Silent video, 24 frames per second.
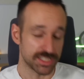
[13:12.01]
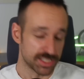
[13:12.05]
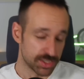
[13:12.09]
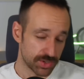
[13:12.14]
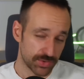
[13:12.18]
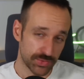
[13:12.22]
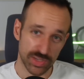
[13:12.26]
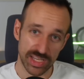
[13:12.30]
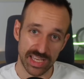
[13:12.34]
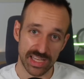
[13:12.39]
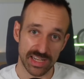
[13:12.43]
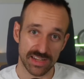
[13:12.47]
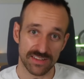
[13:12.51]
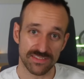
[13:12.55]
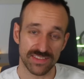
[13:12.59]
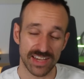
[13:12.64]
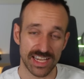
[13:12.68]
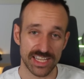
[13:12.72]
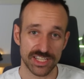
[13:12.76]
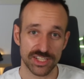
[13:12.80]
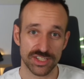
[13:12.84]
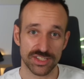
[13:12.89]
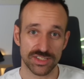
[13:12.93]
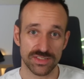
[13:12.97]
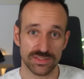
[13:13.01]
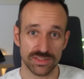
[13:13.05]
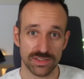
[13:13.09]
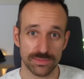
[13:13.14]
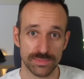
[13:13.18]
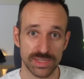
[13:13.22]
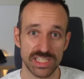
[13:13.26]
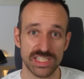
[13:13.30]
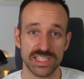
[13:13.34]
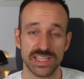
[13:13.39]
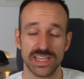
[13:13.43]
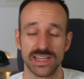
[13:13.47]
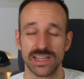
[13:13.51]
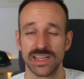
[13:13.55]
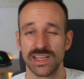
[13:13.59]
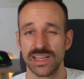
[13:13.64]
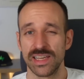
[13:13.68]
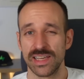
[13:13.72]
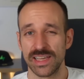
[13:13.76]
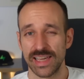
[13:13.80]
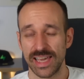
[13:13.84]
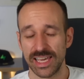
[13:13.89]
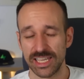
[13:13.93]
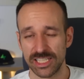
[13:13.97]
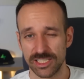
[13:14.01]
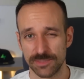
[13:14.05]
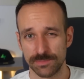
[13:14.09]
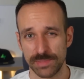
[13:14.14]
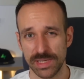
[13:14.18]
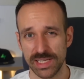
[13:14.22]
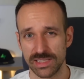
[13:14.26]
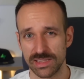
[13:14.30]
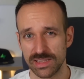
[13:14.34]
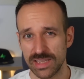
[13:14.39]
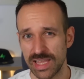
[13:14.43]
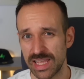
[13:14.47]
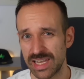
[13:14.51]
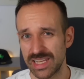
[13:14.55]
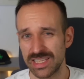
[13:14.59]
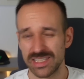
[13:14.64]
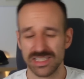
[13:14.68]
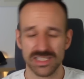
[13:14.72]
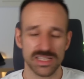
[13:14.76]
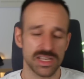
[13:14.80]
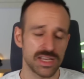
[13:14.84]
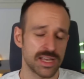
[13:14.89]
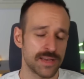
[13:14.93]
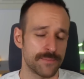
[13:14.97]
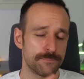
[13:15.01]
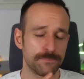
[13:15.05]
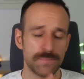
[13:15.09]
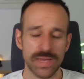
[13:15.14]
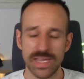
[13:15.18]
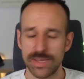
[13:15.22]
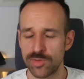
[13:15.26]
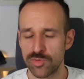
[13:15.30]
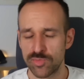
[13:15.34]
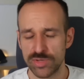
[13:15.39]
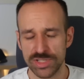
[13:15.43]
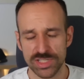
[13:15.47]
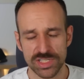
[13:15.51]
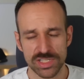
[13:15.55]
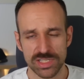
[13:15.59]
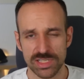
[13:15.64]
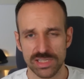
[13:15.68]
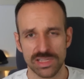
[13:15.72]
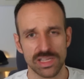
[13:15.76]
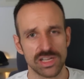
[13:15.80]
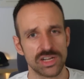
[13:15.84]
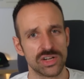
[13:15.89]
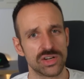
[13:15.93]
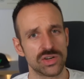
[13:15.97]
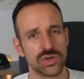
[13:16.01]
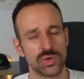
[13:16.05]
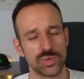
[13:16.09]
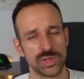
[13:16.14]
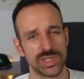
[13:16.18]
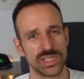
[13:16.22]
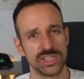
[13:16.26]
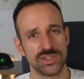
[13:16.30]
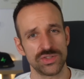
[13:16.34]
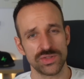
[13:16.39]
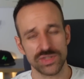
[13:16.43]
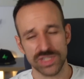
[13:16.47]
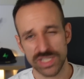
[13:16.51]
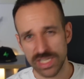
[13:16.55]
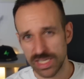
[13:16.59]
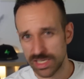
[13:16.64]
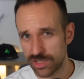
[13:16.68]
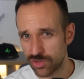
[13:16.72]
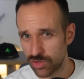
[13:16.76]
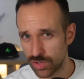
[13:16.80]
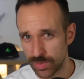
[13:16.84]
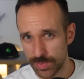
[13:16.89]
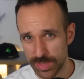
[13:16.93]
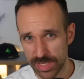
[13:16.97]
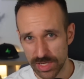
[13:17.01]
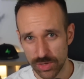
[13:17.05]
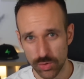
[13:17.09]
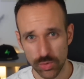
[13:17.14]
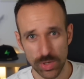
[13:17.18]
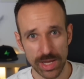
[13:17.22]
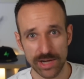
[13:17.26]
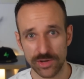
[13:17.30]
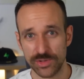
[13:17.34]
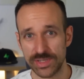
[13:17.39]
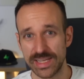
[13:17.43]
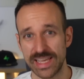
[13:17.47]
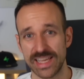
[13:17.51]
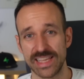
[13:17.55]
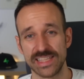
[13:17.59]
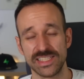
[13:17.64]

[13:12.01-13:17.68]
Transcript: So if you get invited to the beta, expect that it's maybe a bit slow, you need to tinker a bit around.